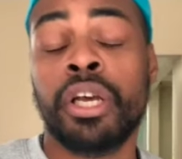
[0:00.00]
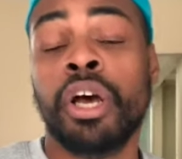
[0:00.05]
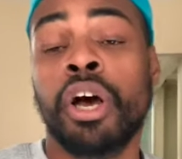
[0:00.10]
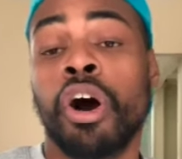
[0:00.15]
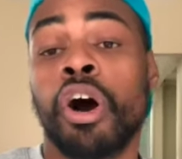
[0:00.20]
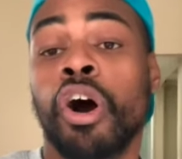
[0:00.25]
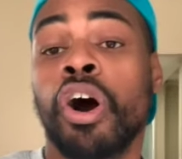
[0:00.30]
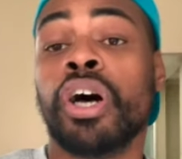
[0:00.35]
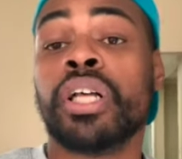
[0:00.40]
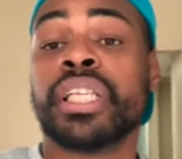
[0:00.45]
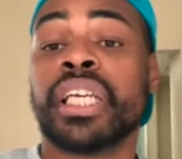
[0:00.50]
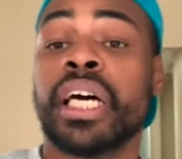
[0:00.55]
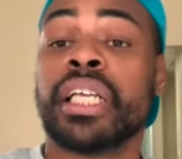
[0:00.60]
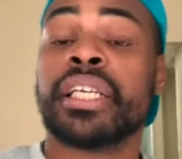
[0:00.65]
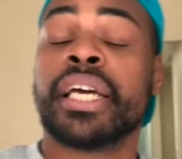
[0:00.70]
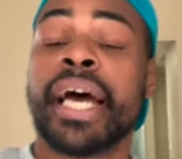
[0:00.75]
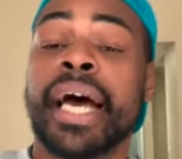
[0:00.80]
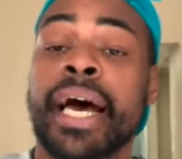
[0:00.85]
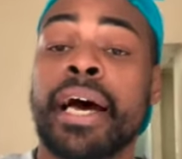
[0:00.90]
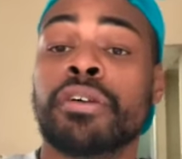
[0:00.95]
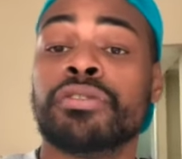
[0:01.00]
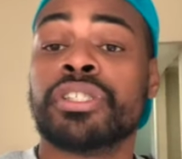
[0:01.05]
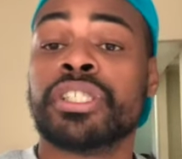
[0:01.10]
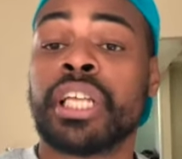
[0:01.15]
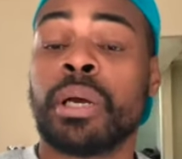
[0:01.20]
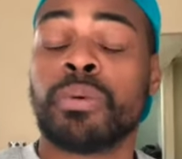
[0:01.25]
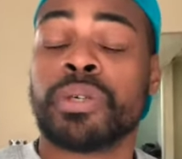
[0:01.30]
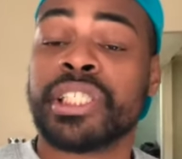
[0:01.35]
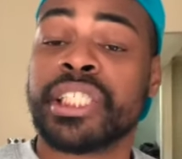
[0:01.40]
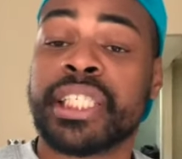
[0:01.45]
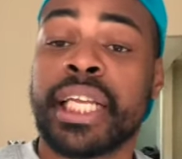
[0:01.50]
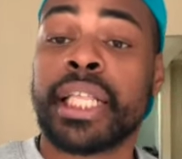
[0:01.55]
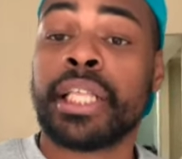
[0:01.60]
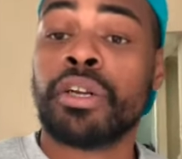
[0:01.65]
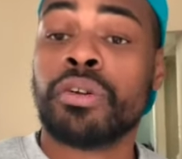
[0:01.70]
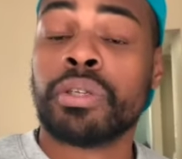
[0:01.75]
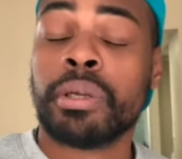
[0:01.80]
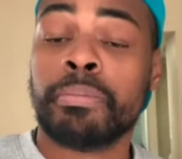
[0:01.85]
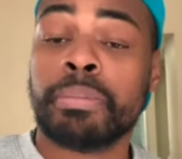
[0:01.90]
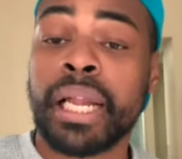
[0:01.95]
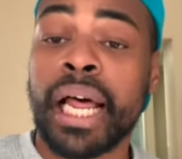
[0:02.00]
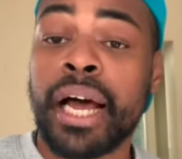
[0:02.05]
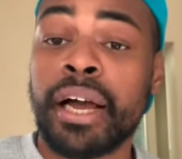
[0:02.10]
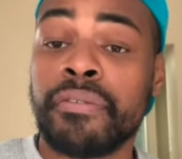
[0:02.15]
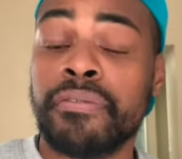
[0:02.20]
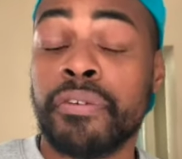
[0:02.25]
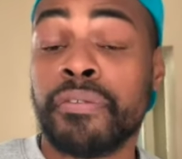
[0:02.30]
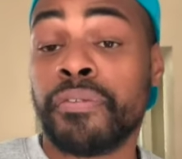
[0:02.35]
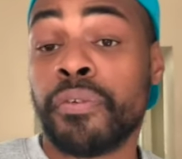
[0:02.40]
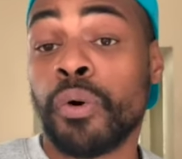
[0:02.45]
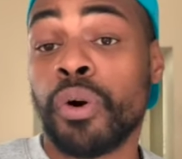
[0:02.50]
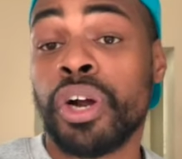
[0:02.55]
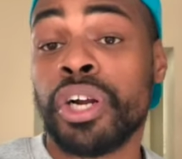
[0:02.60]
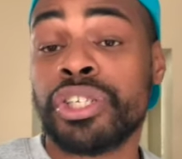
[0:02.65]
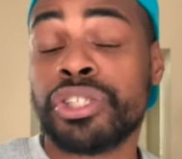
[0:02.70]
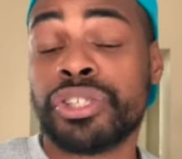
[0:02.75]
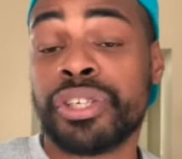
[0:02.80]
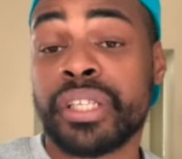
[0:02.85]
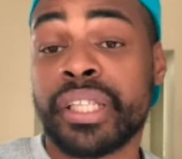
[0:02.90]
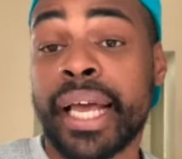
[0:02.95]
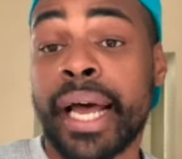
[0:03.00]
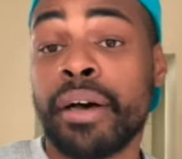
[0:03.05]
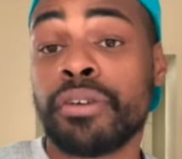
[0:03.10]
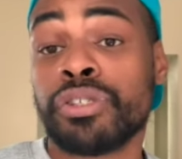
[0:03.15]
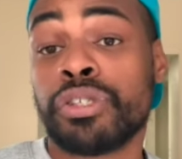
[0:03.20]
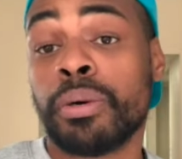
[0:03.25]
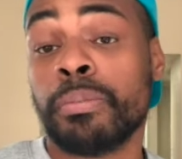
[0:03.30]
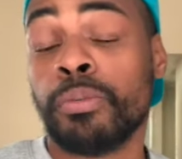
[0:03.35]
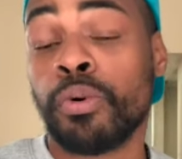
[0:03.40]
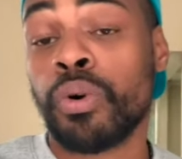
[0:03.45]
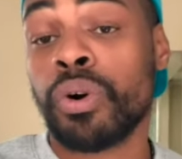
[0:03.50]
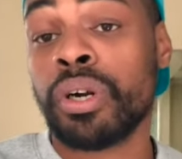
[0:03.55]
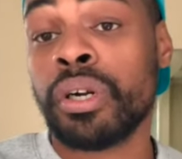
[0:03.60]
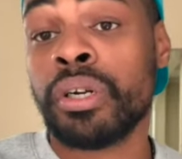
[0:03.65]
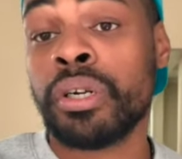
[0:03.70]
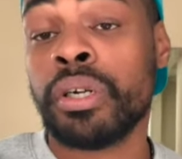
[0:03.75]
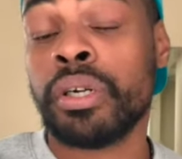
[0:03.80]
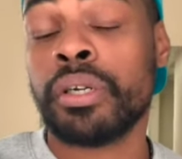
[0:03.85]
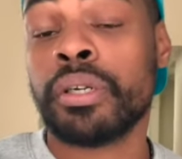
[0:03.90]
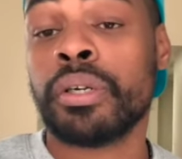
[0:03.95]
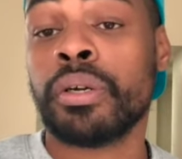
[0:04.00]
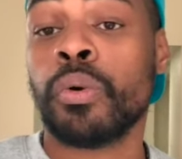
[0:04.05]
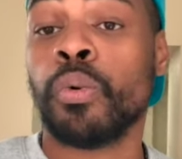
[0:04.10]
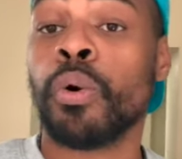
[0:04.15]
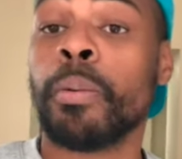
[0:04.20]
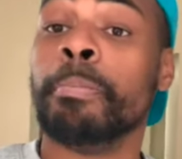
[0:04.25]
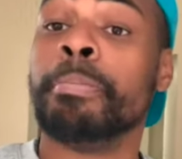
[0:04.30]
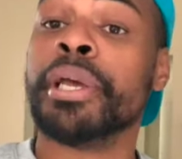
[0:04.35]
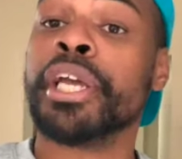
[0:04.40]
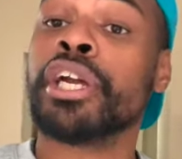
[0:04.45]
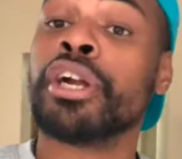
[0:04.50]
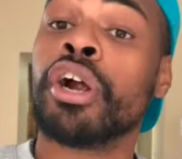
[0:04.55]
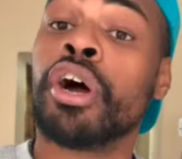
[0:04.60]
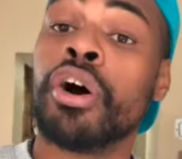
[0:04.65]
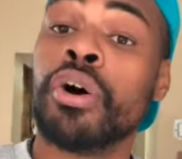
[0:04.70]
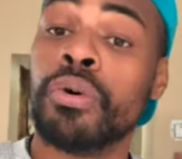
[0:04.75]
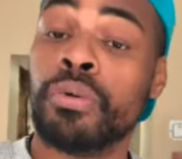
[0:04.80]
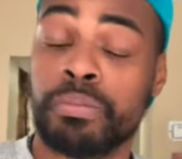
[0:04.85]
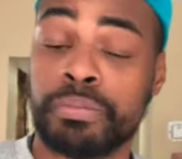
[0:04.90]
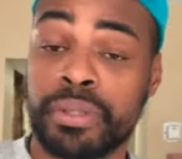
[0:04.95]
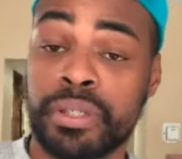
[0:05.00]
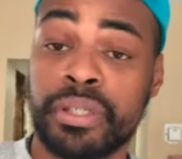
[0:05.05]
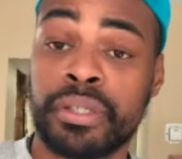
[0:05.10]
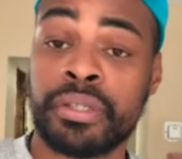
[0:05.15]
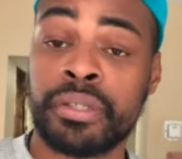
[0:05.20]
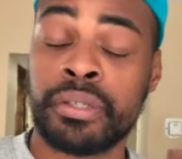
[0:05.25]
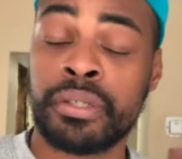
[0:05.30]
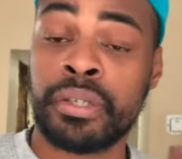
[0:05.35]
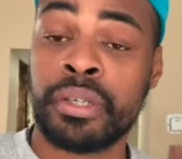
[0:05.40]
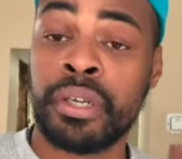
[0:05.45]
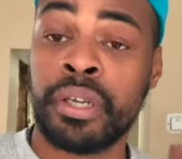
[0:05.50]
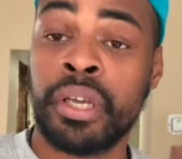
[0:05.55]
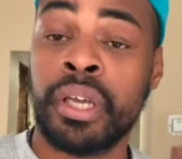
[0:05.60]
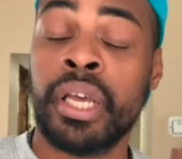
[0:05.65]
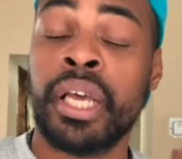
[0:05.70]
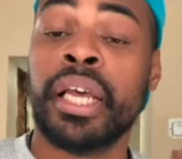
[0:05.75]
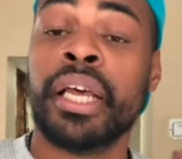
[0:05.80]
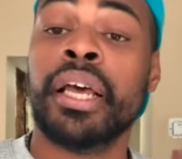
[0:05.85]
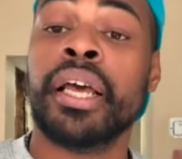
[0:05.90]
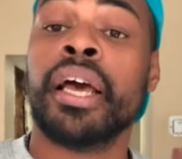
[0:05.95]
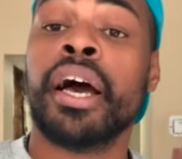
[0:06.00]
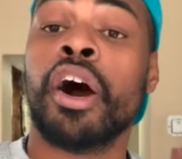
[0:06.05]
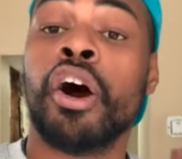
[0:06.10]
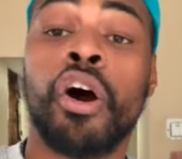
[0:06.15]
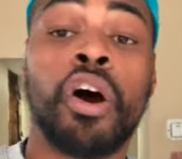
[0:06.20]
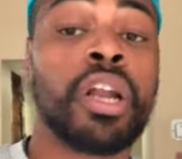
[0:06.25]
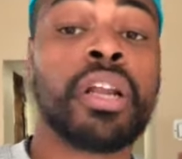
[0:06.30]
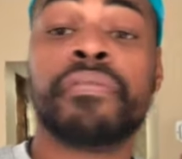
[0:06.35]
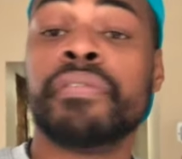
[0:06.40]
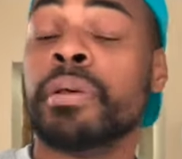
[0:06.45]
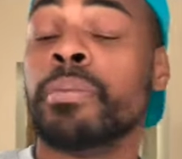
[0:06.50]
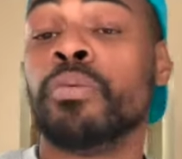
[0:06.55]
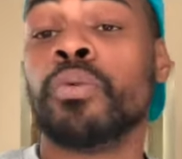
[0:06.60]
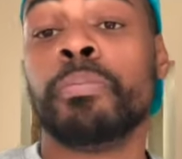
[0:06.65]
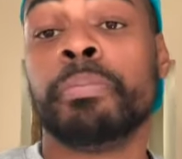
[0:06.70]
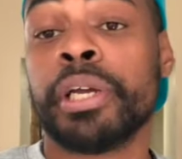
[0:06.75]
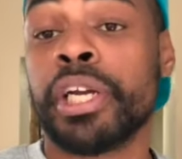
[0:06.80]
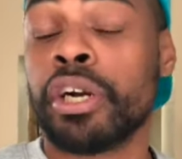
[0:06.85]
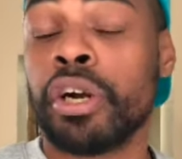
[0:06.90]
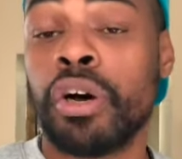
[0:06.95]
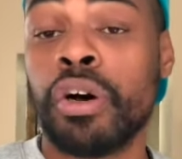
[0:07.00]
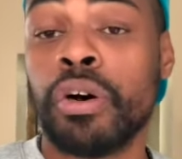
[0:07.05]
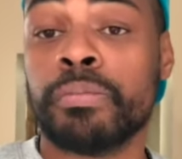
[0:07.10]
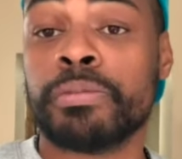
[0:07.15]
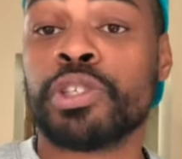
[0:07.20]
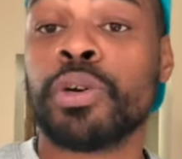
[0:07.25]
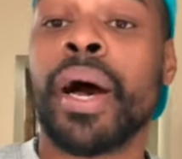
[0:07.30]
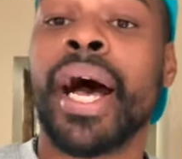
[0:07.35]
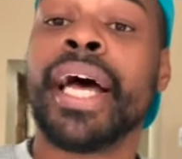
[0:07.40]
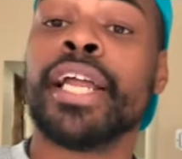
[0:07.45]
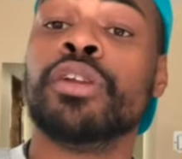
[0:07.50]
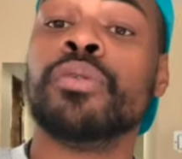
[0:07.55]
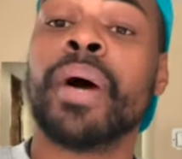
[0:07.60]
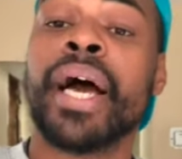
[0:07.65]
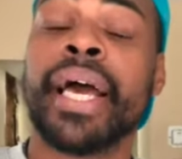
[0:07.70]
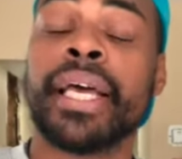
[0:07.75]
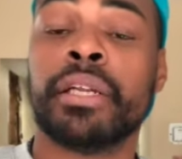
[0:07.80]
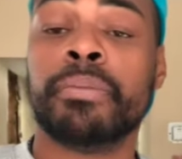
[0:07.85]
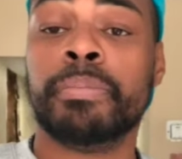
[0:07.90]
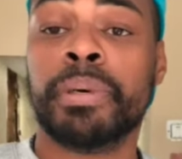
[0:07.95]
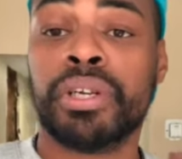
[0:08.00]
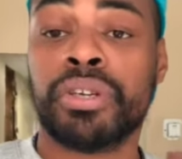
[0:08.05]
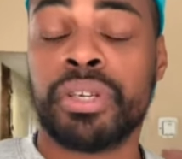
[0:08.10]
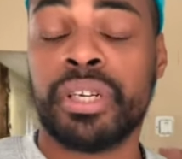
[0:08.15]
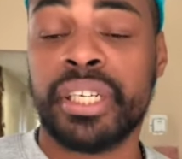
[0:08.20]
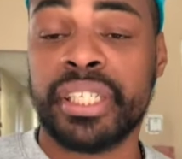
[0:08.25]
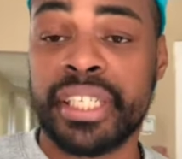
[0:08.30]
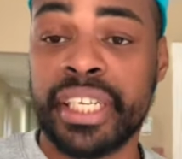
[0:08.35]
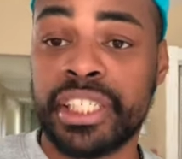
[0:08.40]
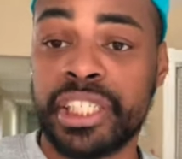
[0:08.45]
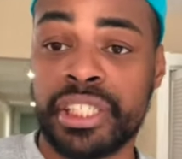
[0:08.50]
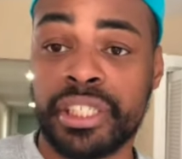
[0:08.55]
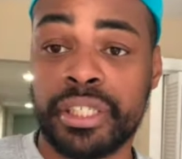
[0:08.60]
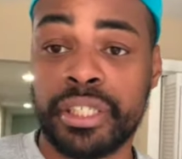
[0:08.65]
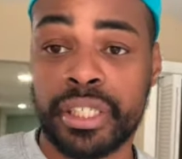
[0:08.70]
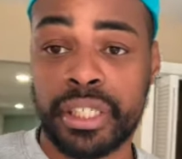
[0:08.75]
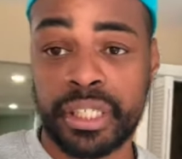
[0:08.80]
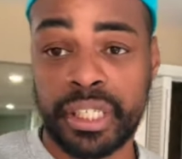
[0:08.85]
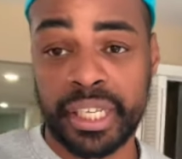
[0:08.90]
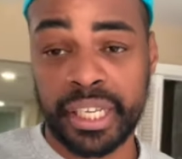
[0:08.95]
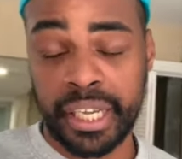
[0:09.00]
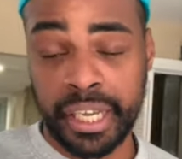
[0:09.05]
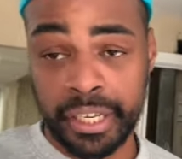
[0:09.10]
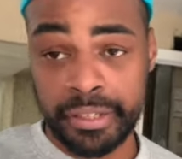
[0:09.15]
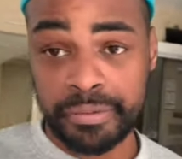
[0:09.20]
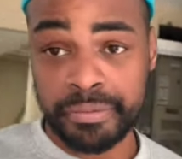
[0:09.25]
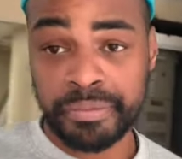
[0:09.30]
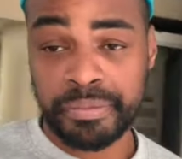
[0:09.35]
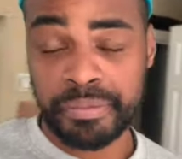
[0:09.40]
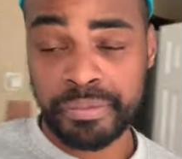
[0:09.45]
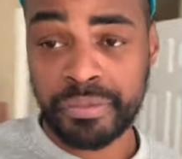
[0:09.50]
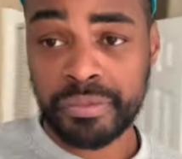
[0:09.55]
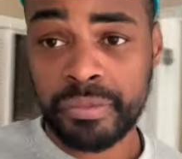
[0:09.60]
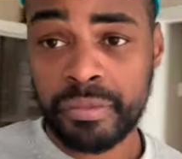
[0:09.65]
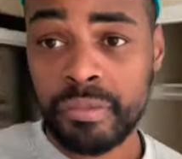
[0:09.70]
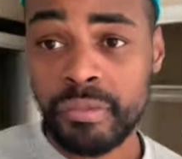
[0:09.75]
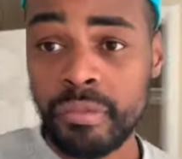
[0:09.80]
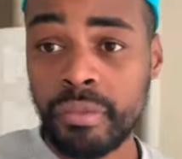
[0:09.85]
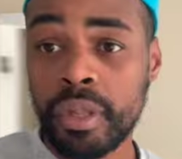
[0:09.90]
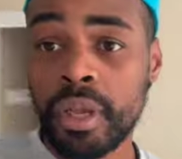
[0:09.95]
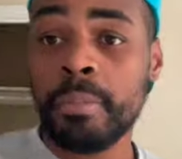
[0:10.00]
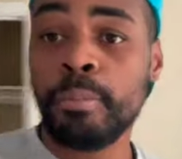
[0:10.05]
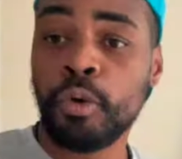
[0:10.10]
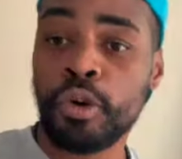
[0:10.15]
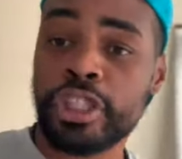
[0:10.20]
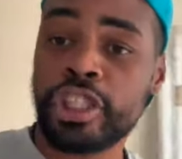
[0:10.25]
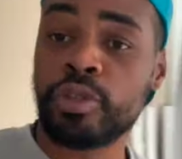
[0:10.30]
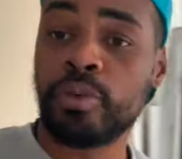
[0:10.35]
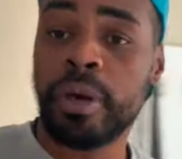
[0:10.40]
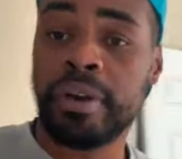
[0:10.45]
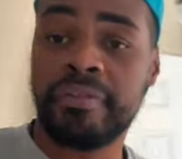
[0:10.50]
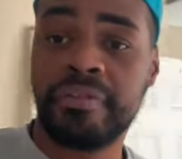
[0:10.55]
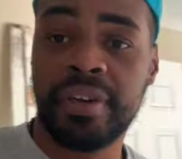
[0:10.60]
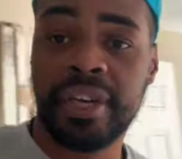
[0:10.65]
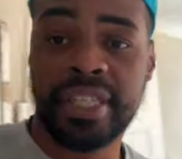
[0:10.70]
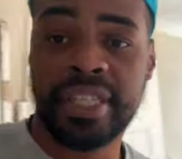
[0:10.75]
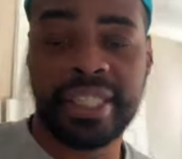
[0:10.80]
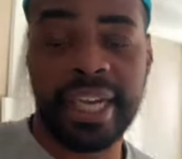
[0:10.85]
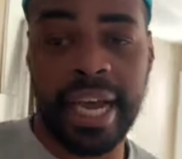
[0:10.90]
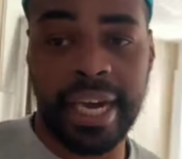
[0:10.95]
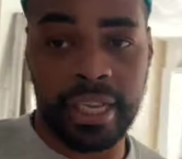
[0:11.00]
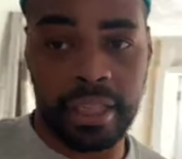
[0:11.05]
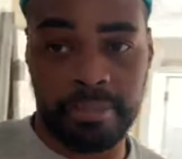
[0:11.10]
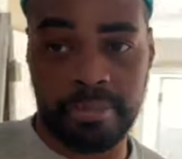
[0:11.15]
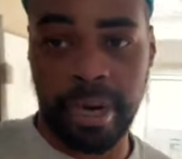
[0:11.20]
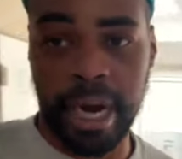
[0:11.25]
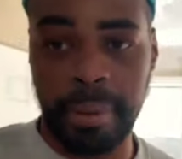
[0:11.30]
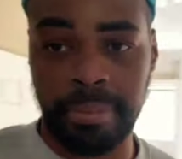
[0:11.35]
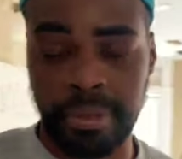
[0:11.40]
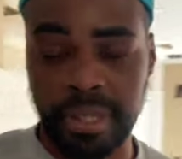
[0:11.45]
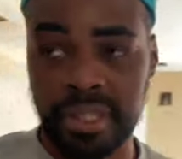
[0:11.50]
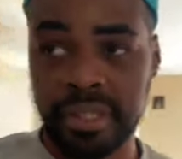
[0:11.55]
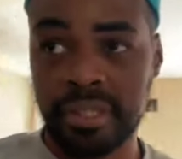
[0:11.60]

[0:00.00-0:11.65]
all the other houses that were selling on the block for $400,000 or more were bigger homes. All of them were bigger homes. So I knew I had to build an addition just to get more square footage out of the property.